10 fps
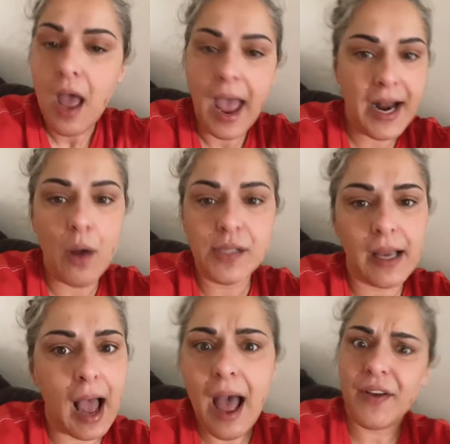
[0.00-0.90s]
And I was like,
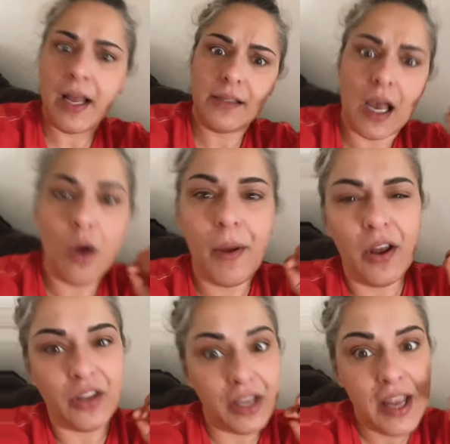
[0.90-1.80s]
I haven't had Taco Bell
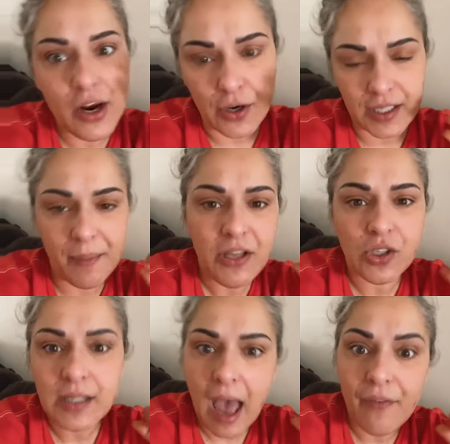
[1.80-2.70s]
in years. Let me
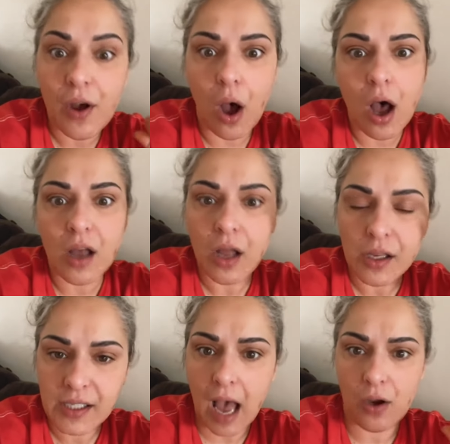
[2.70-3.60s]
just have a
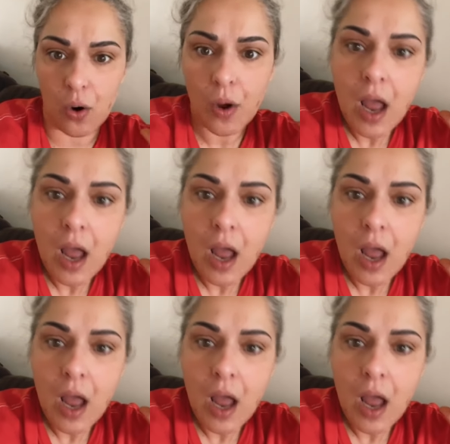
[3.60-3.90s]
taco.